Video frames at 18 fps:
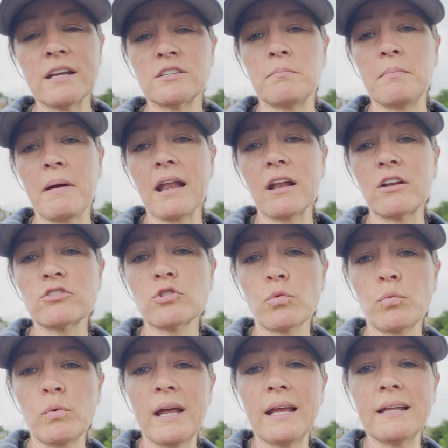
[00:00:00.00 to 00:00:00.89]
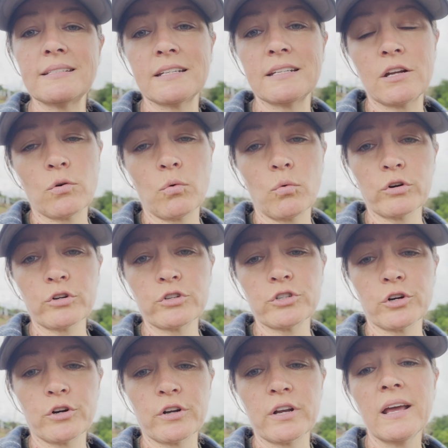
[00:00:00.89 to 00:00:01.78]
to manage your weeds in an
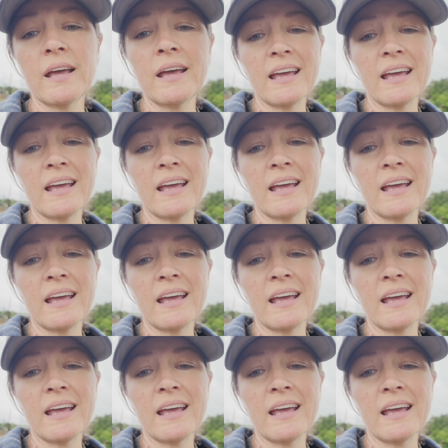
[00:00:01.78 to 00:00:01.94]
orchard